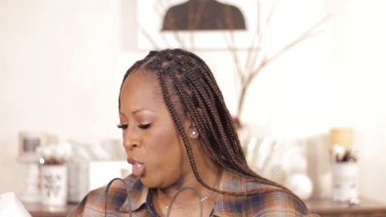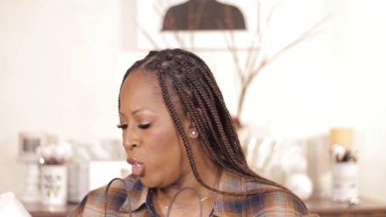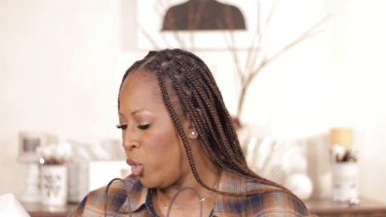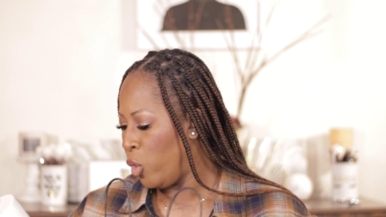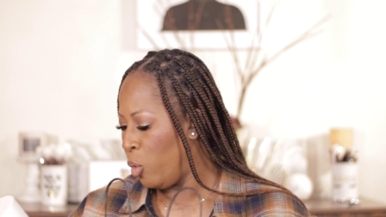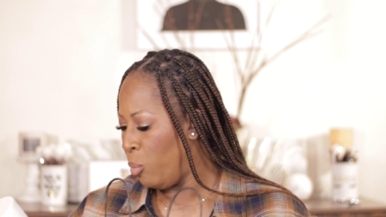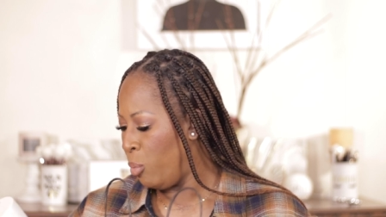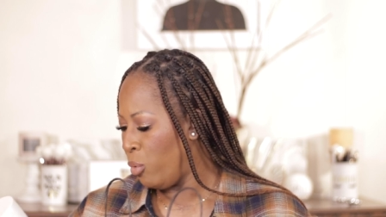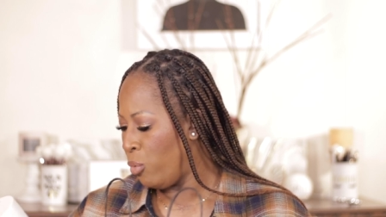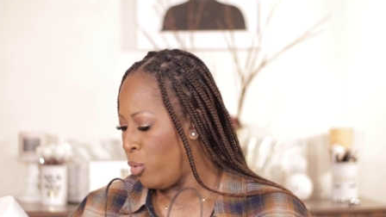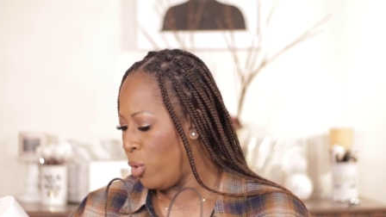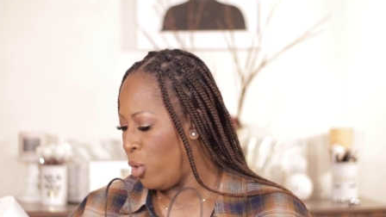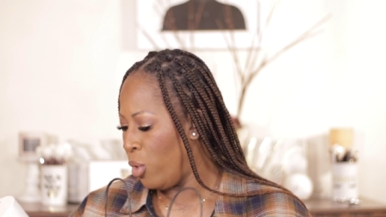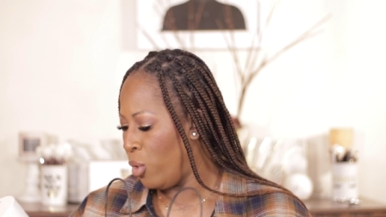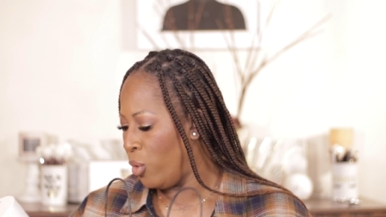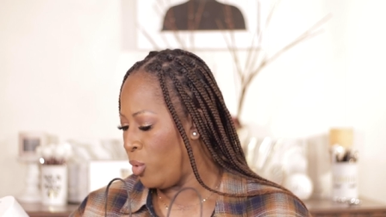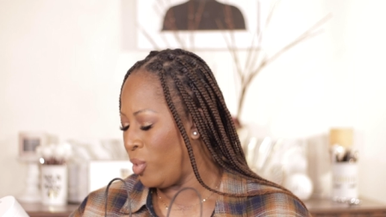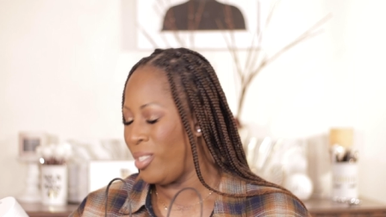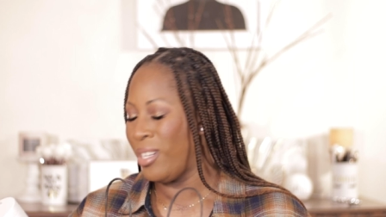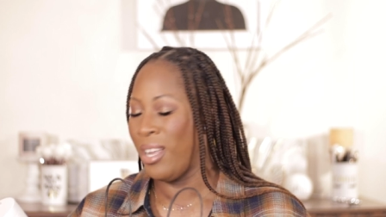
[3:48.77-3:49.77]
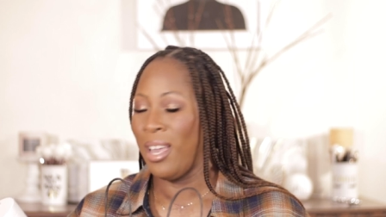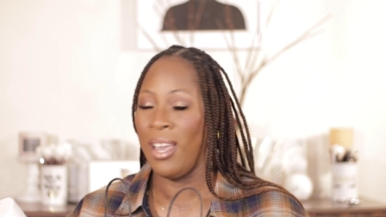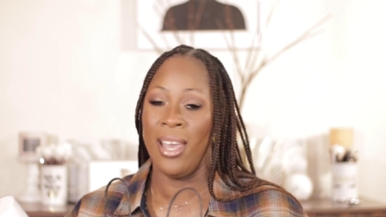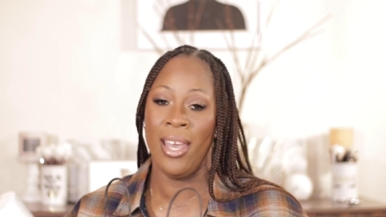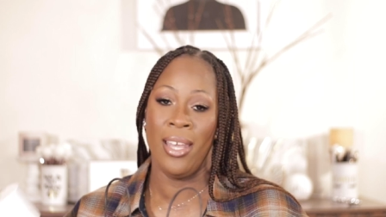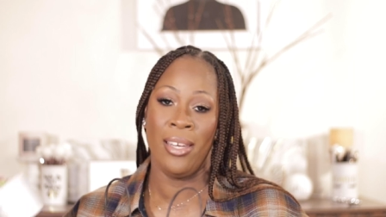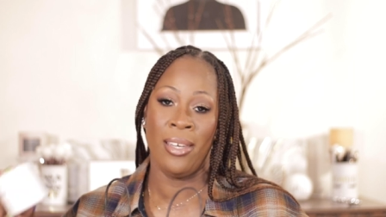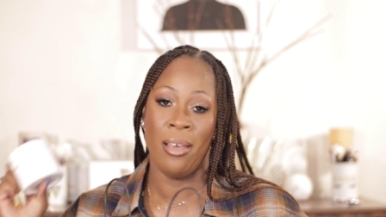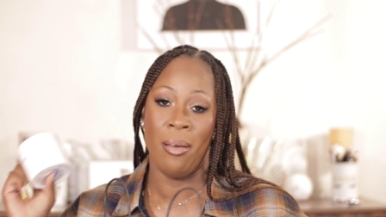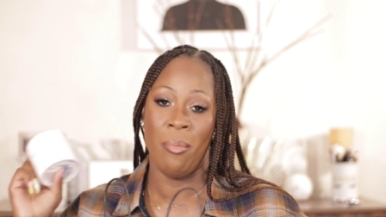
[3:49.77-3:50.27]
tuberose,
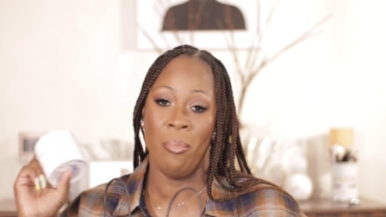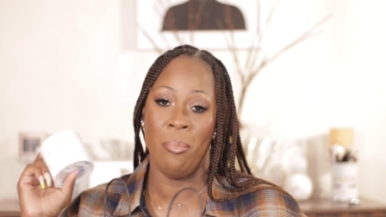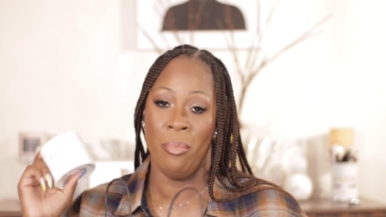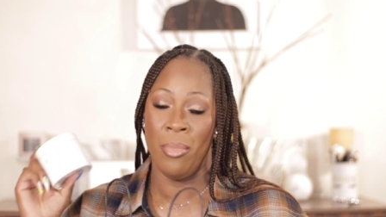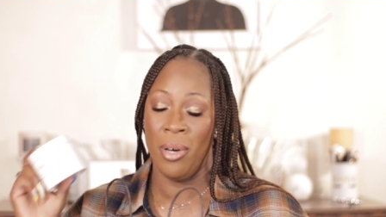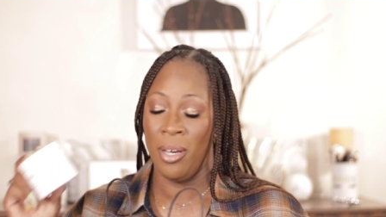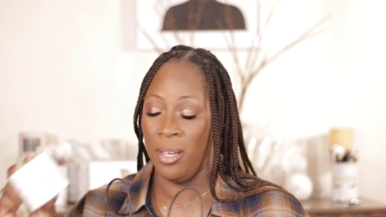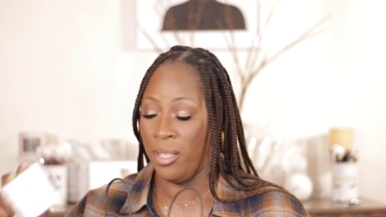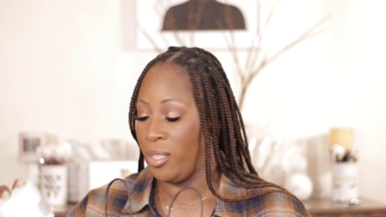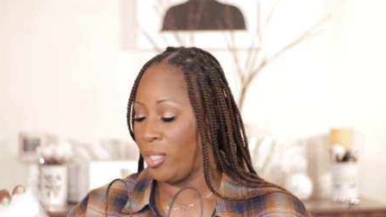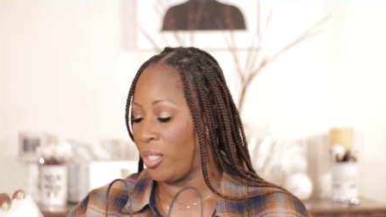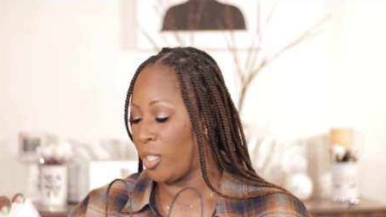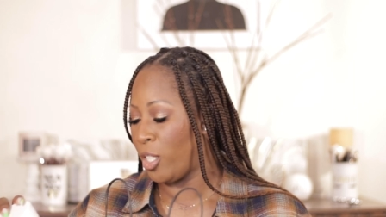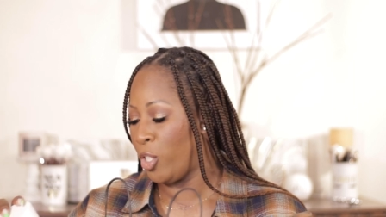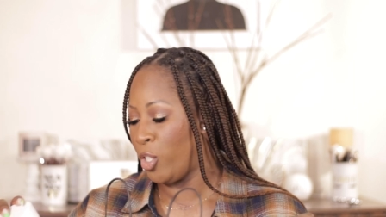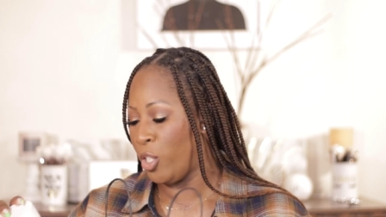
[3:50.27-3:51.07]
and musk.